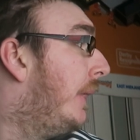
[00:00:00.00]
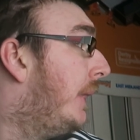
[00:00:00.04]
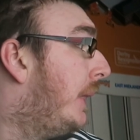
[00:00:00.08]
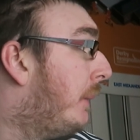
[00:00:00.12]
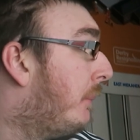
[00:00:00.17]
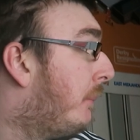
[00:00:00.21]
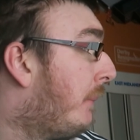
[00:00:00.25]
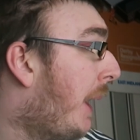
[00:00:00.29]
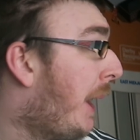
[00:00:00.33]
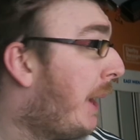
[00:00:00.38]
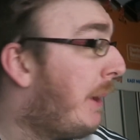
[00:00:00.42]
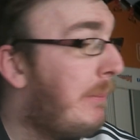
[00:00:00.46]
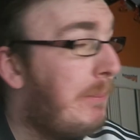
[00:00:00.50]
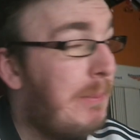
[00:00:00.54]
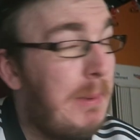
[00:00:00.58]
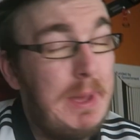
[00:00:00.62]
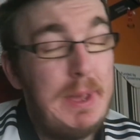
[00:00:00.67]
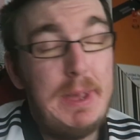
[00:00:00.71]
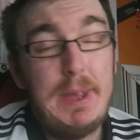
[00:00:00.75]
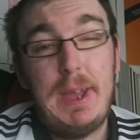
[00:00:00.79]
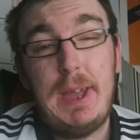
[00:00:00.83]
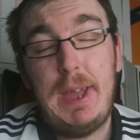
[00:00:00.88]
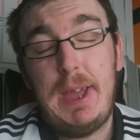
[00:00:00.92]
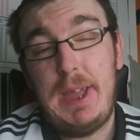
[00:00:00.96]
There might
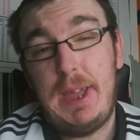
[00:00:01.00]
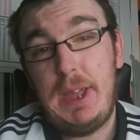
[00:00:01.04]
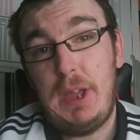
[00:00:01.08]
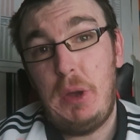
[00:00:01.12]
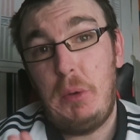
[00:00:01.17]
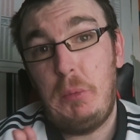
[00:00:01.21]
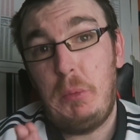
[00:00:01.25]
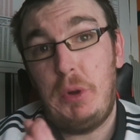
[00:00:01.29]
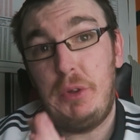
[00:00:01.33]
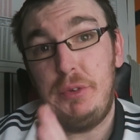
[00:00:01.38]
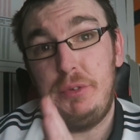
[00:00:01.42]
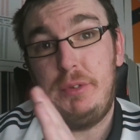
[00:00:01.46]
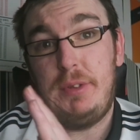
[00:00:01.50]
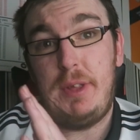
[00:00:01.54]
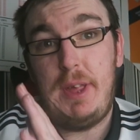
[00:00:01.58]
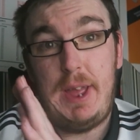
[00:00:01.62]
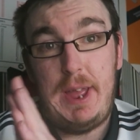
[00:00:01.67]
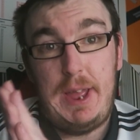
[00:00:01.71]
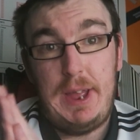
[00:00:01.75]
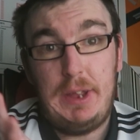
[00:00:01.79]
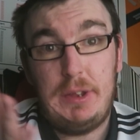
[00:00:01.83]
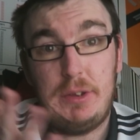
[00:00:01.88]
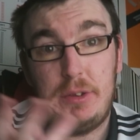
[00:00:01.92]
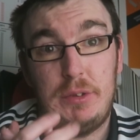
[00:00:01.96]
be a one
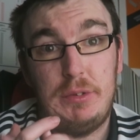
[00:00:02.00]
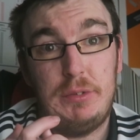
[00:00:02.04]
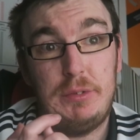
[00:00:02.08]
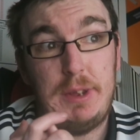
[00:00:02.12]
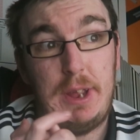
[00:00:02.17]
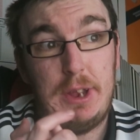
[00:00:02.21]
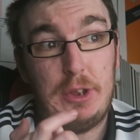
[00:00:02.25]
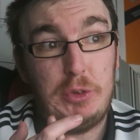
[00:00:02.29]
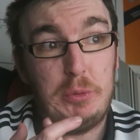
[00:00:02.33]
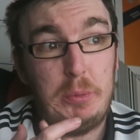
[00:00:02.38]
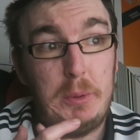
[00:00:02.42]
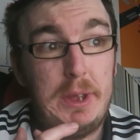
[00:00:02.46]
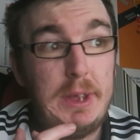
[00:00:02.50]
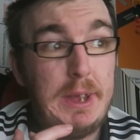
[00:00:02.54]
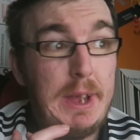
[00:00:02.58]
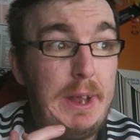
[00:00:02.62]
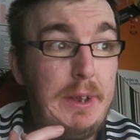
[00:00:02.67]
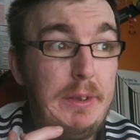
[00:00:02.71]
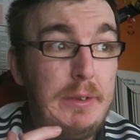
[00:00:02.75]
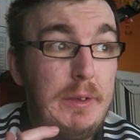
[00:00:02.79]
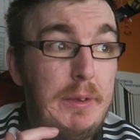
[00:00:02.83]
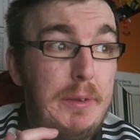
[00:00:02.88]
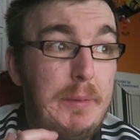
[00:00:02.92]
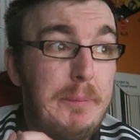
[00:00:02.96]
tech next
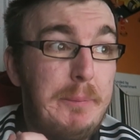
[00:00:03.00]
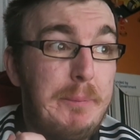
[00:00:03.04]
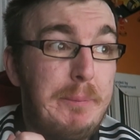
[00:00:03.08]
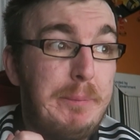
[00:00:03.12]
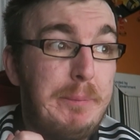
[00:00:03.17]
weekend,